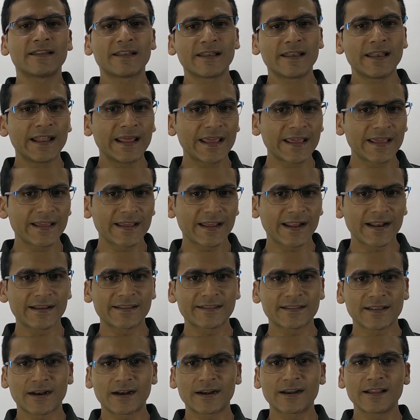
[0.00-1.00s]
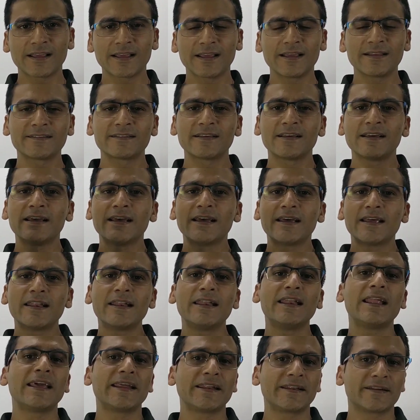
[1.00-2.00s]
lay and third is
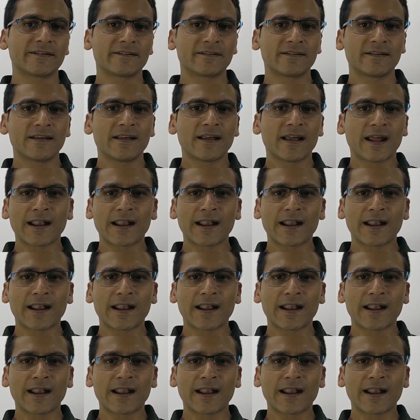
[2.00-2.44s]
lain.